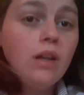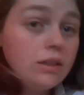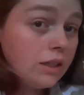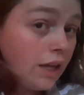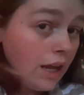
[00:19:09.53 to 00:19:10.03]

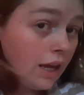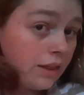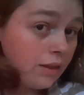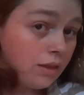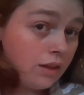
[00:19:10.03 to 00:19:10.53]

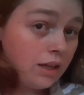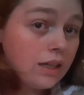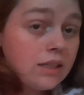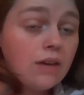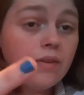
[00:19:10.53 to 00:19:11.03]
today the
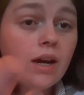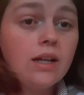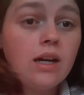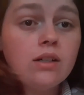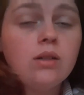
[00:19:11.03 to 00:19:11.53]
kids have an
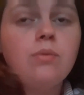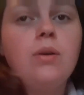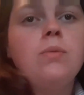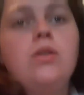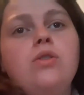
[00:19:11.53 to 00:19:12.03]
eye doctor
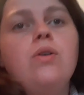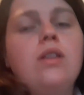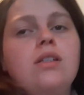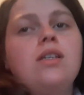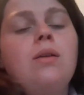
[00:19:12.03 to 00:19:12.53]
appointment too
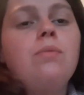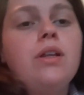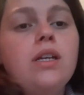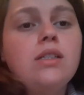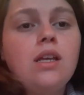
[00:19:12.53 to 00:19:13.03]
at the same
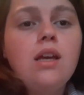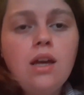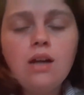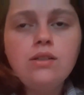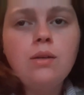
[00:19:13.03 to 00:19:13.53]
place.
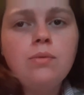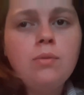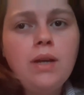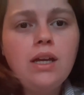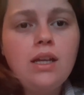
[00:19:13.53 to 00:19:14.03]
I was able
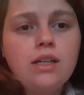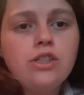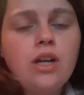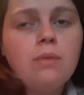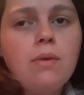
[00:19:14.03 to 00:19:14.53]
to make it
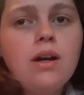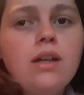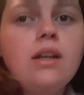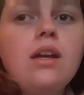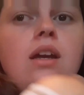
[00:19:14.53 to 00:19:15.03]
yesterday at
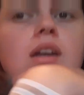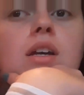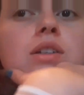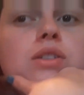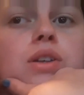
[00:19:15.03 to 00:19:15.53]
mine.
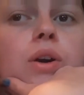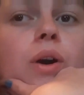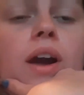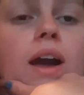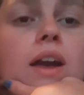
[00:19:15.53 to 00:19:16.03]

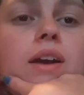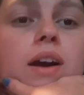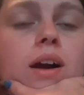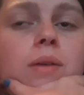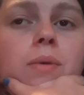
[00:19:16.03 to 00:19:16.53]
So
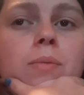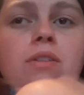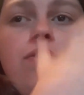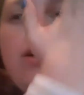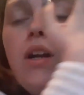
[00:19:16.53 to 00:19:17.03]
I'm
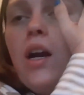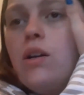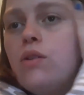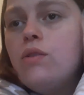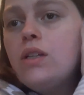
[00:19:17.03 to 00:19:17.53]
going to figure
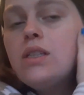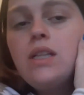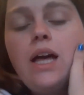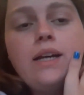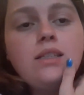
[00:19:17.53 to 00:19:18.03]
out who needs
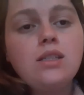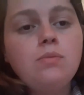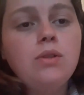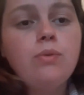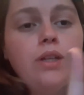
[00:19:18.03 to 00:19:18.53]
glasses
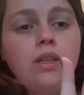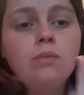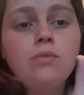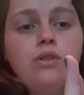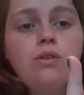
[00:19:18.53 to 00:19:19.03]
between
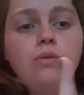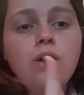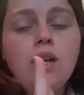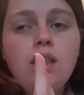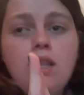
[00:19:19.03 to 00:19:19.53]
them two,
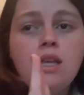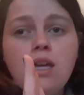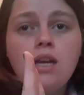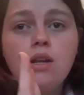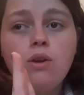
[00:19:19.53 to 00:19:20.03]
and
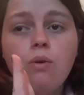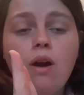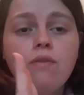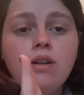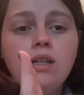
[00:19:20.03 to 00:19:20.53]
then
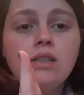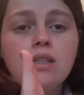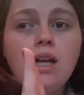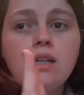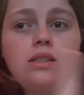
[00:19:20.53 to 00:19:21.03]
whoever needs
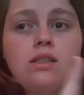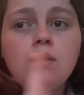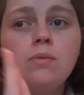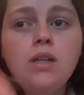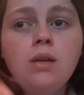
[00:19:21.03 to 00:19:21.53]
glasses,
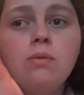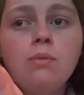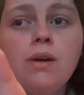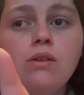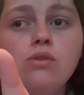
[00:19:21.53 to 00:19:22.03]
I'm going to keep
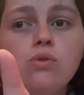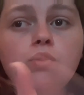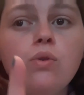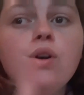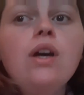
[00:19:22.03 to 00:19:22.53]
them out of
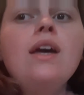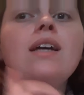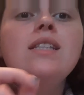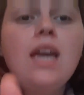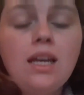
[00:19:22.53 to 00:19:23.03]
school.
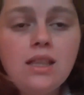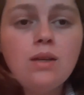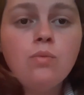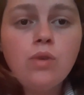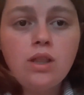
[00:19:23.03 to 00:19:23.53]
Take
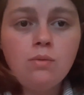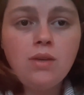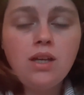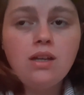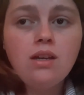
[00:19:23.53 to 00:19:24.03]
them with
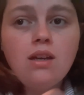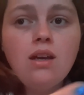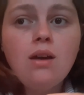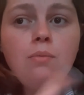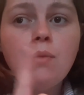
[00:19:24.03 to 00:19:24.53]
me
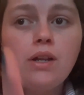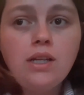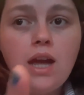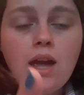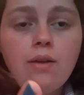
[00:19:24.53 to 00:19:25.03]

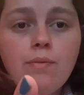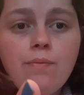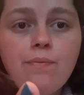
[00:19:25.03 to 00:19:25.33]
Monday.